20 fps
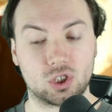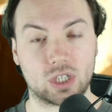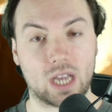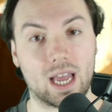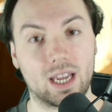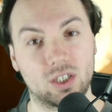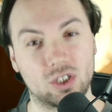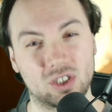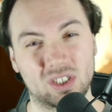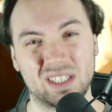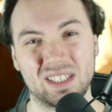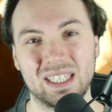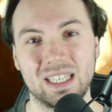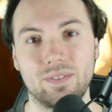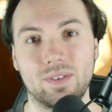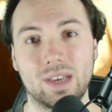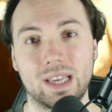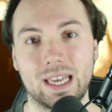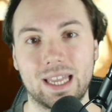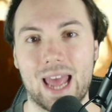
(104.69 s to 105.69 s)
kind of just
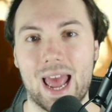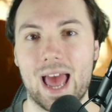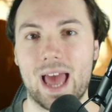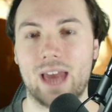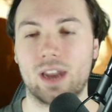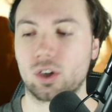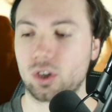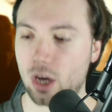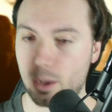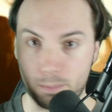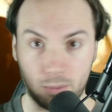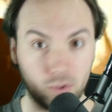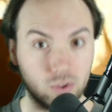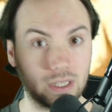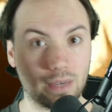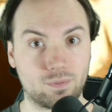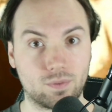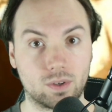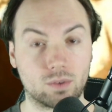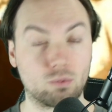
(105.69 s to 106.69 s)
leaving it at a couple
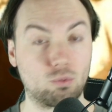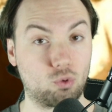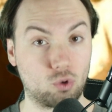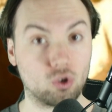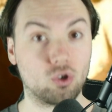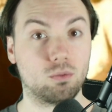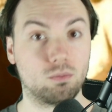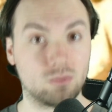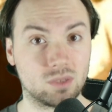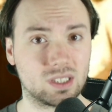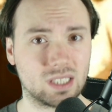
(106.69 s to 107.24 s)
different rooms